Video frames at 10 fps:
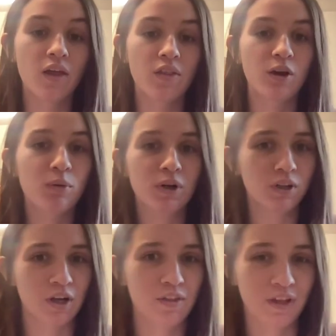There were a
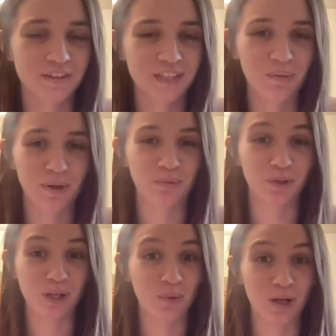lot of things that went
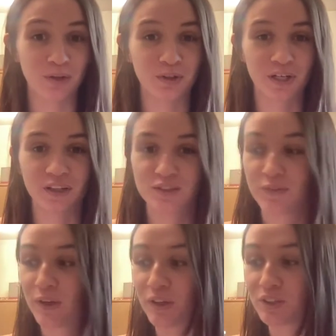really well during this
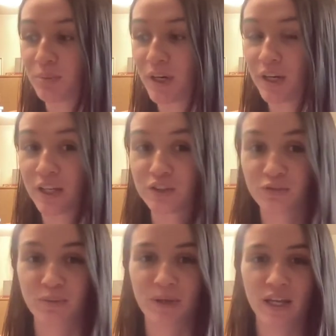field experience
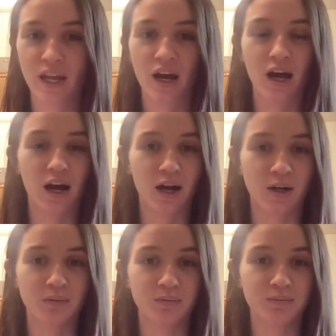for me.
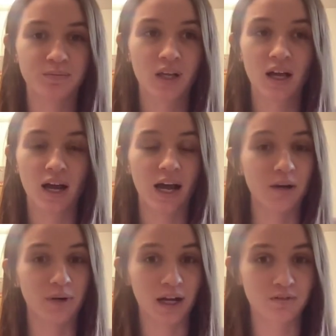I
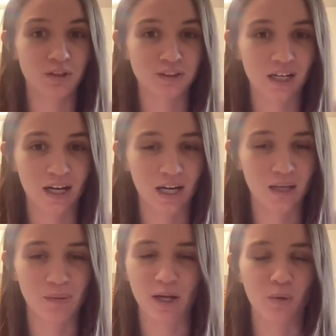arrived on
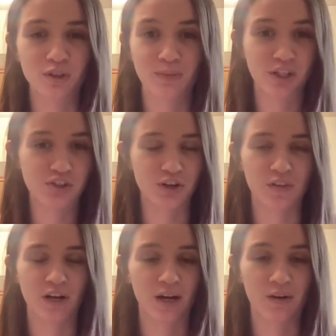time. I always make sure
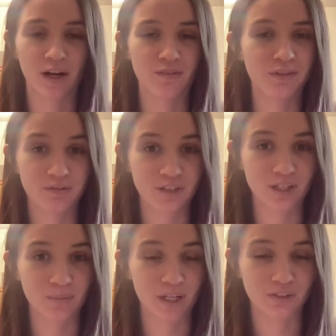that I arrive
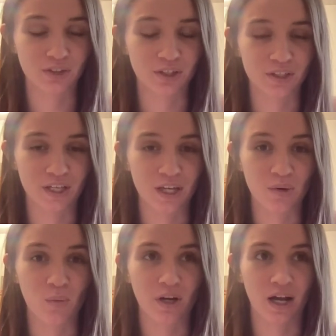15 minutes
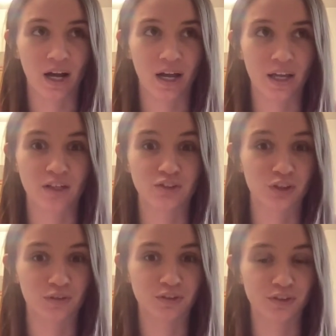early when I
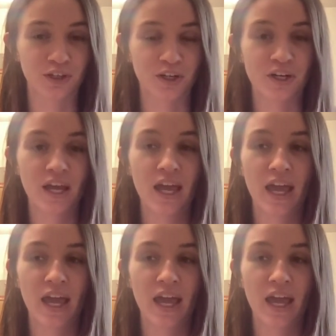service learn.